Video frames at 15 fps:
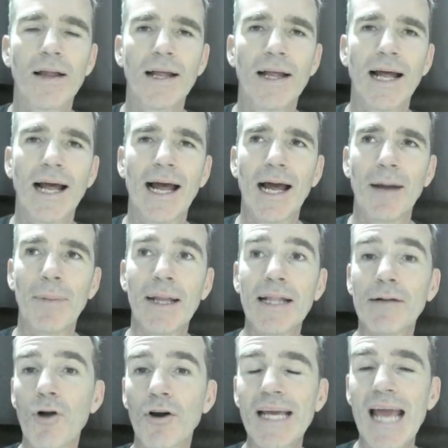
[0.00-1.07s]
In the
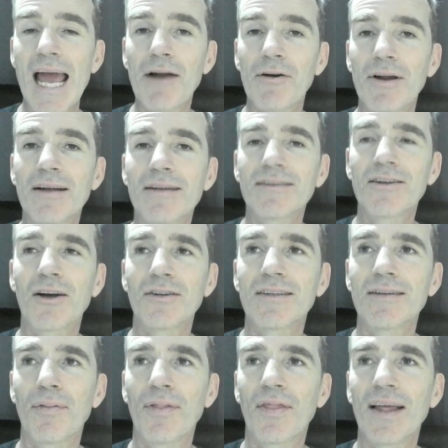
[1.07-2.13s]
rocky areas, got
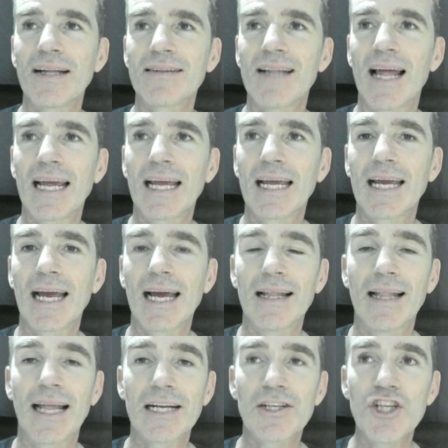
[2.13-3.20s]
some things like
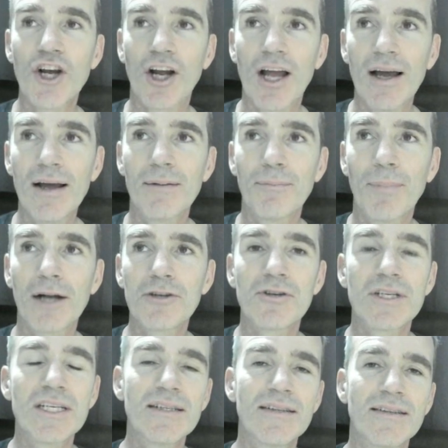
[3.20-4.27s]
chukka
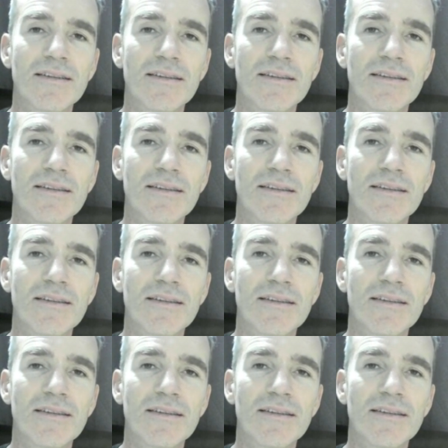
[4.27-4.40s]
partridges.